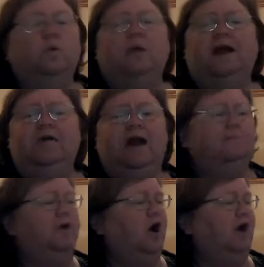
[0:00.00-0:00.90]
Where
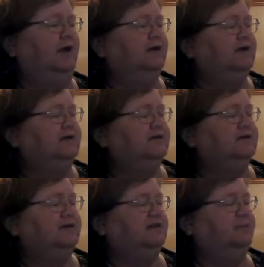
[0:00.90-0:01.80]
am I?
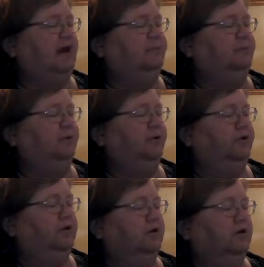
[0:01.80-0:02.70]
said the baby
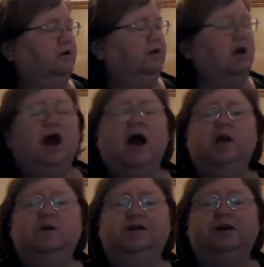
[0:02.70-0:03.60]
bird.
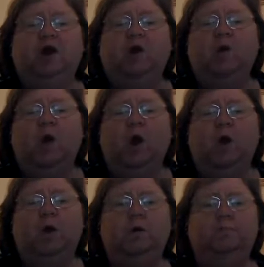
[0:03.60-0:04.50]
I want to go
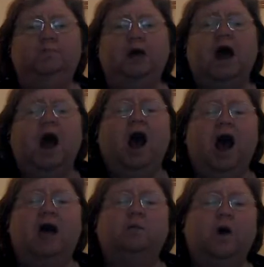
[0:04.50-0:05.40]
home.
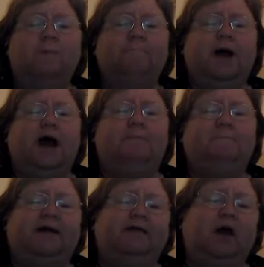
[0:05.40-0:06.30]
I want my
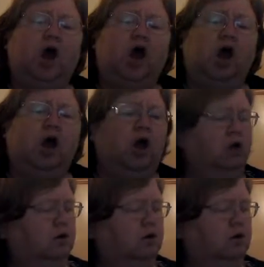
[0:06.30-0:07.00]
mother.